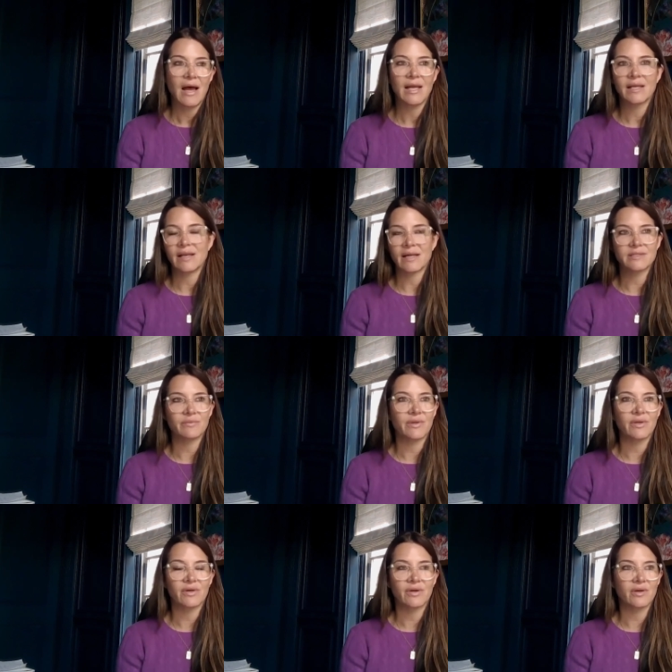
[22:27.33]
I connected
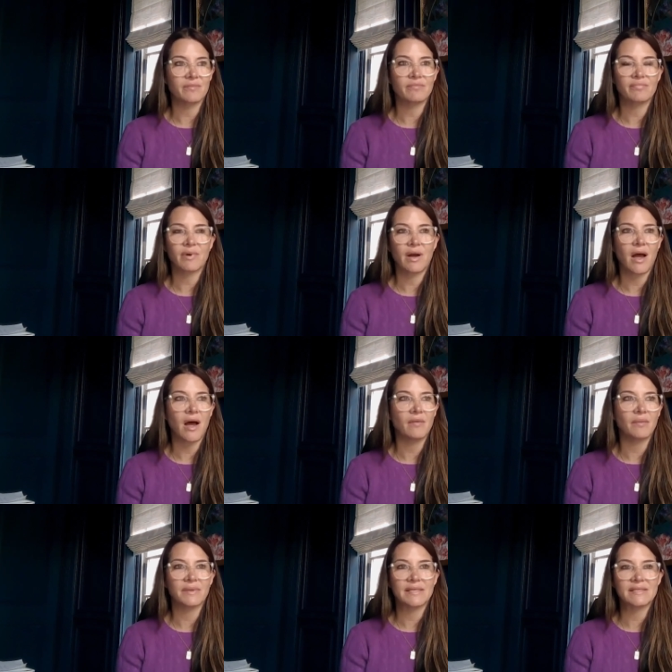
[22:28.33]
with her
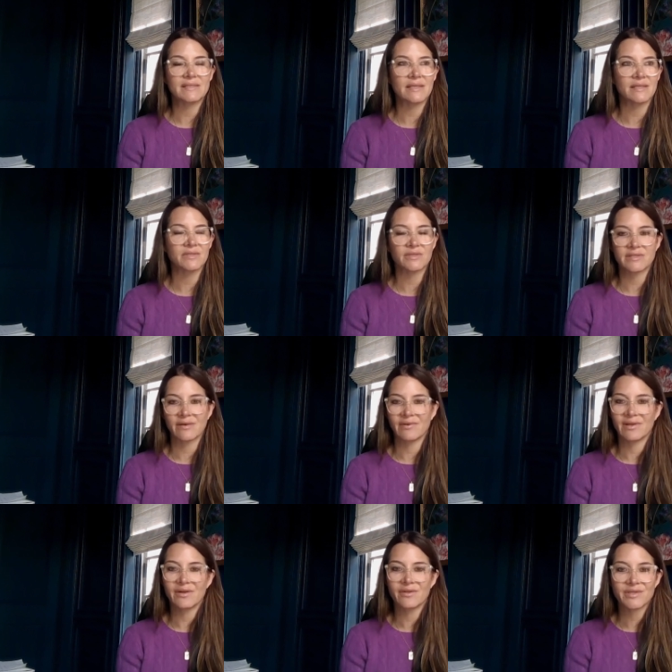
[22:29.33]
probably six or
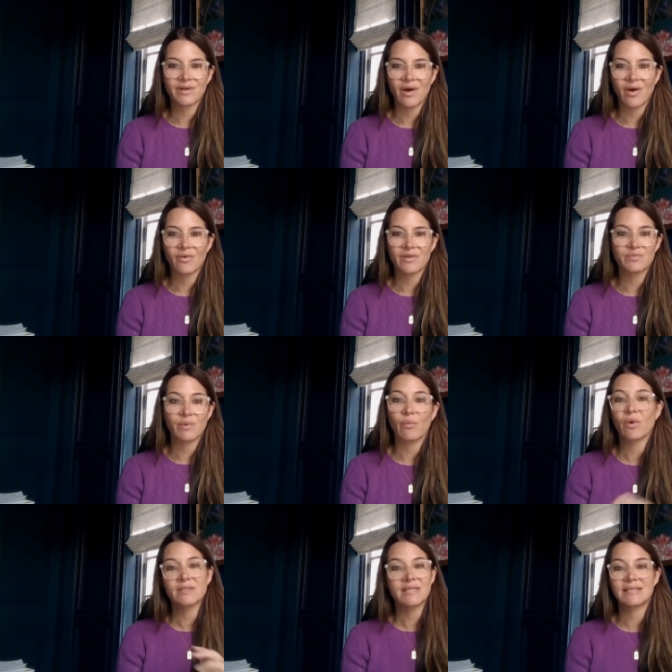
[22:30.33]
seven years ago because we
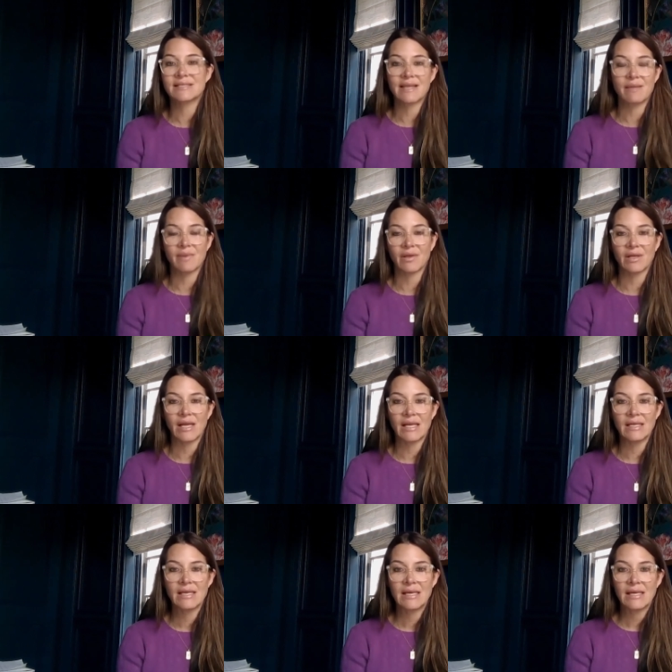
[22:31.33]
worked in the same
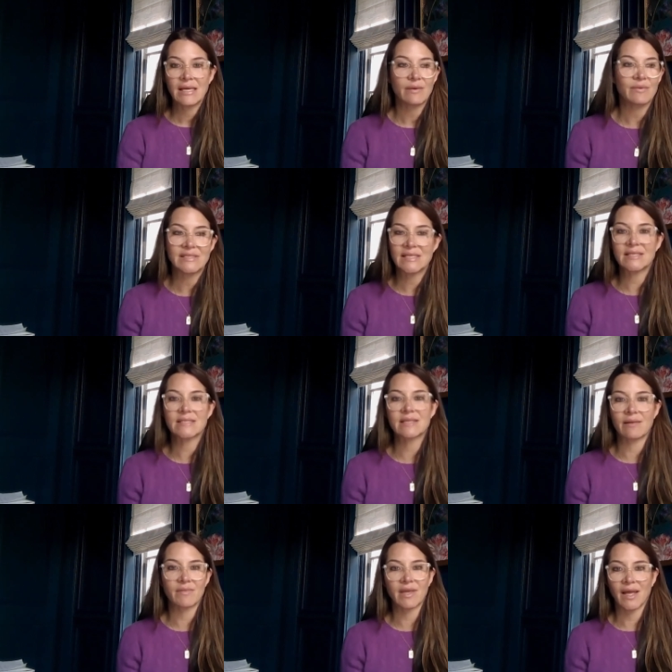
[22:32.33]
building and we did the
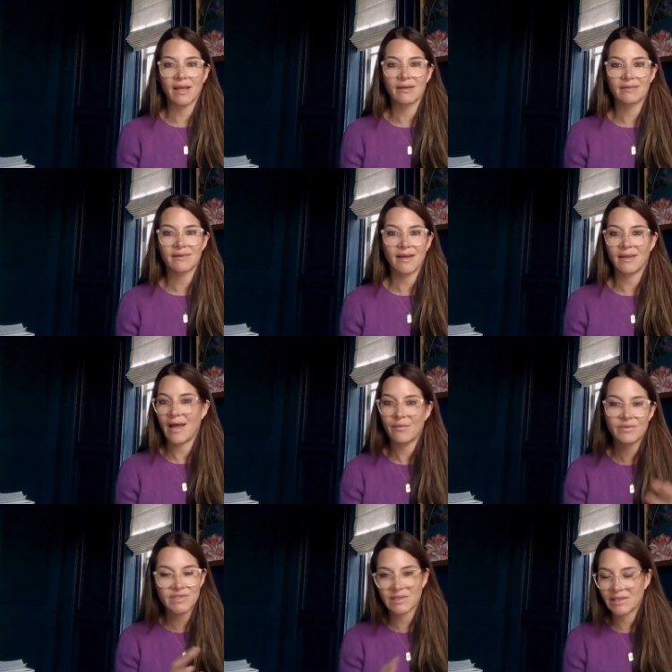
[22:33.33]
same thing. And that
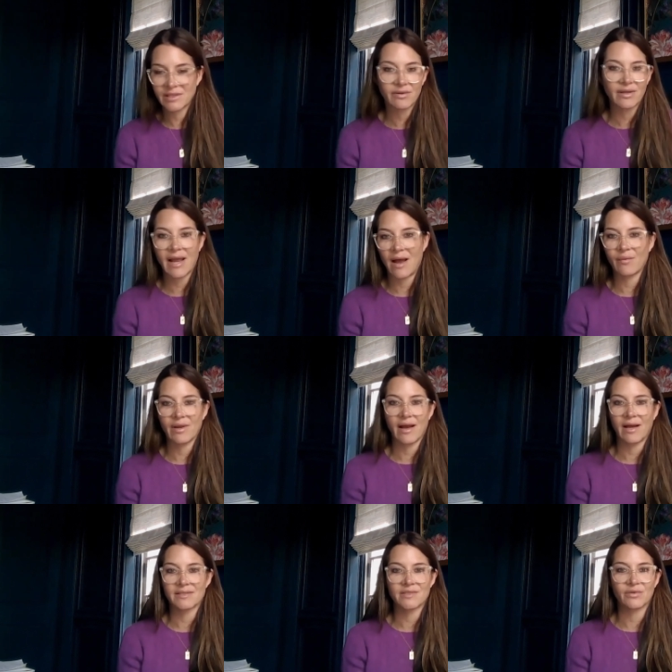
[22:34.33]
was literally how we
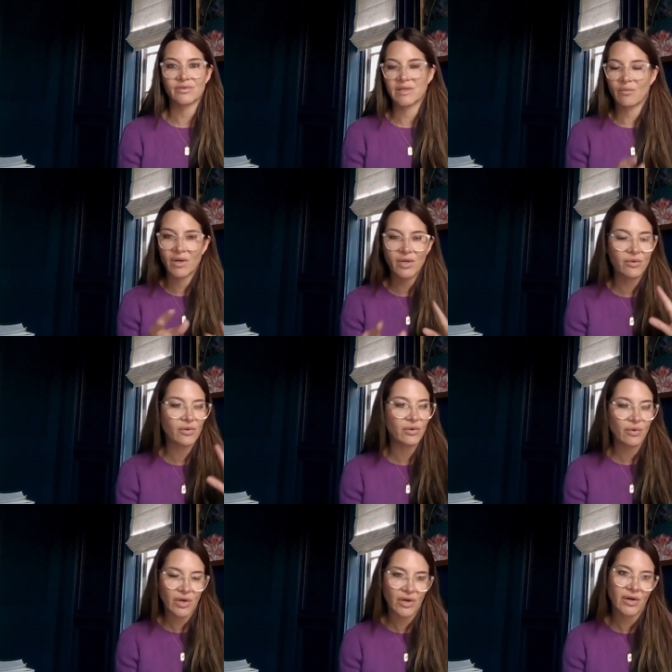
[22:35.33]
got. So someone who
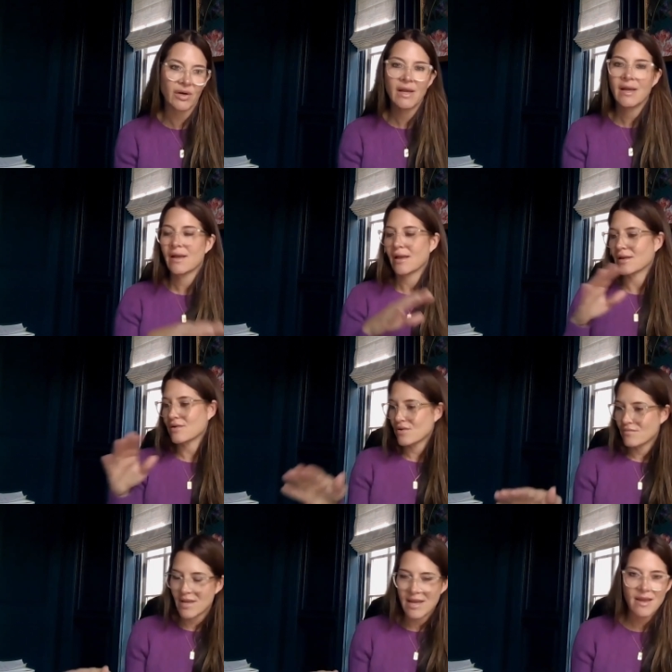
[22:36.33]
knew her and
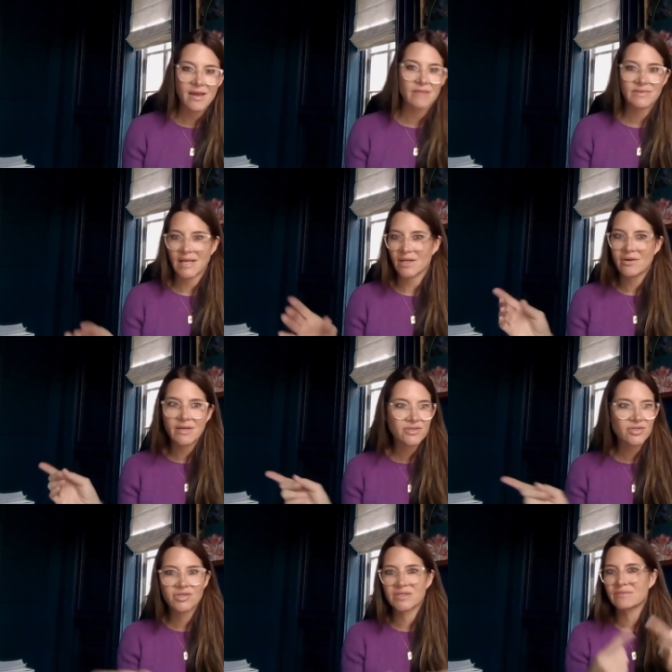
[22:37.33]
knew me was like, you guys
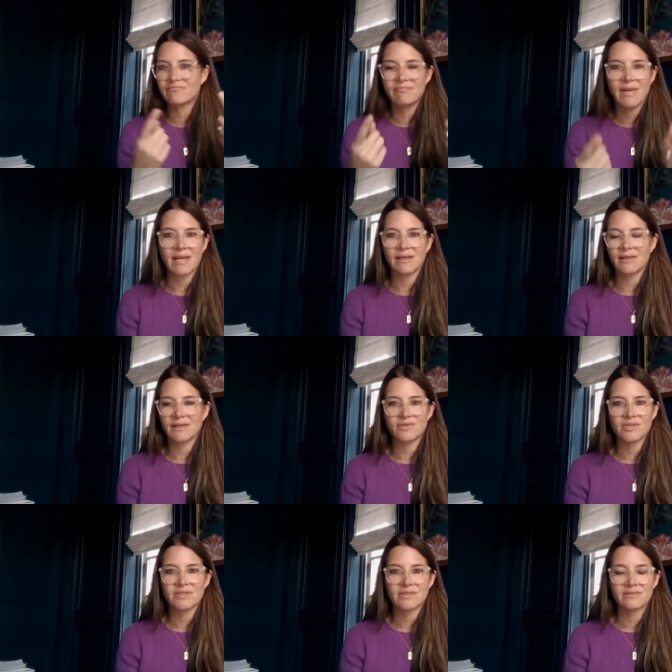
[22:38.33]
should just meet and
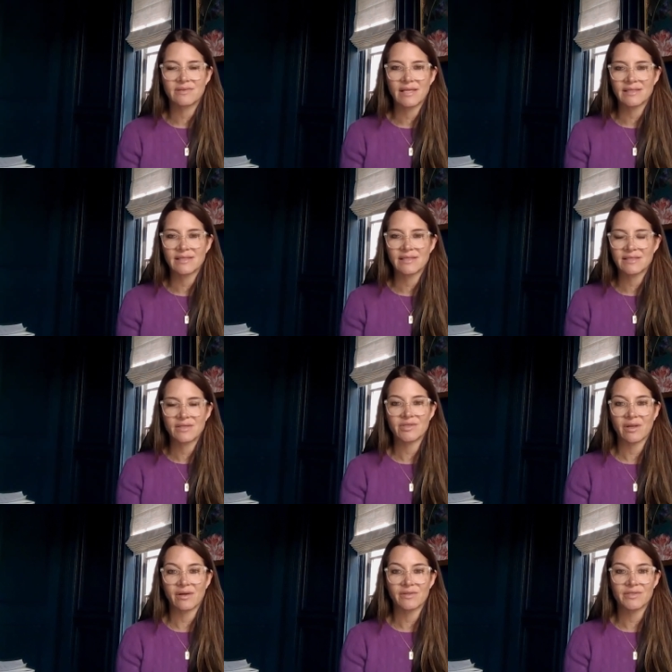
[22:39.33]
just get to know
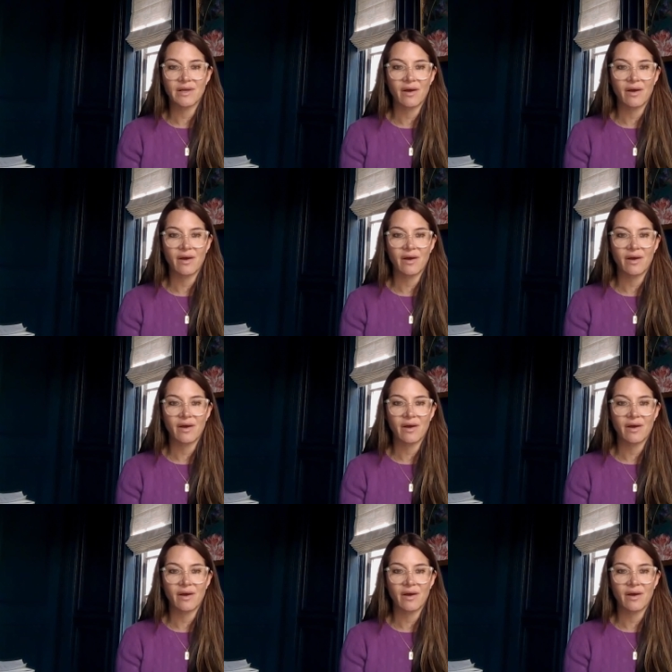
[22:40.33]
each other.